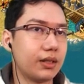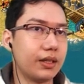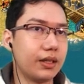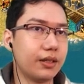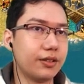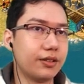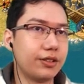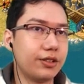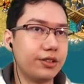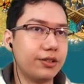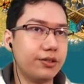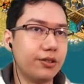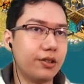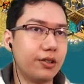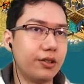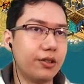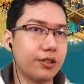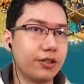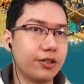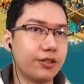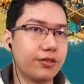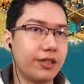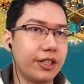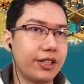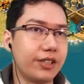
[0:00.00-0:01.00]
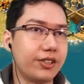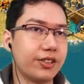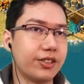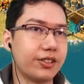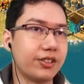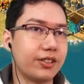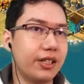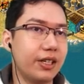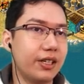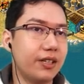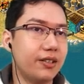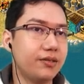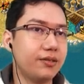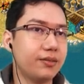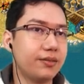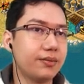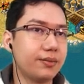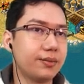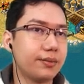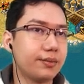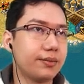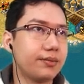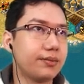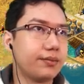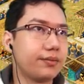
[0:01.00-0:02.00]
get two horse ranches down
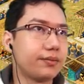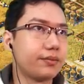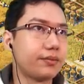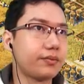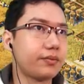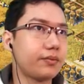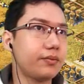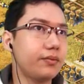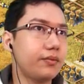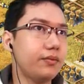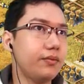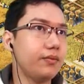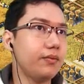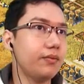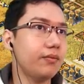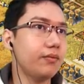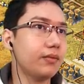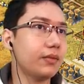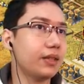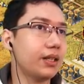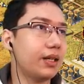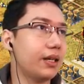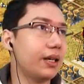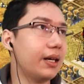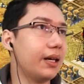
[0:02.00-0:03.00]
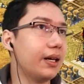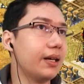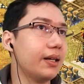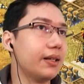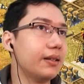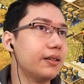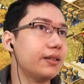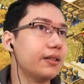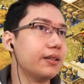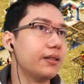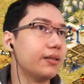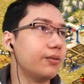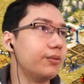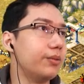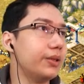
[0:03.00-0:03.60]
and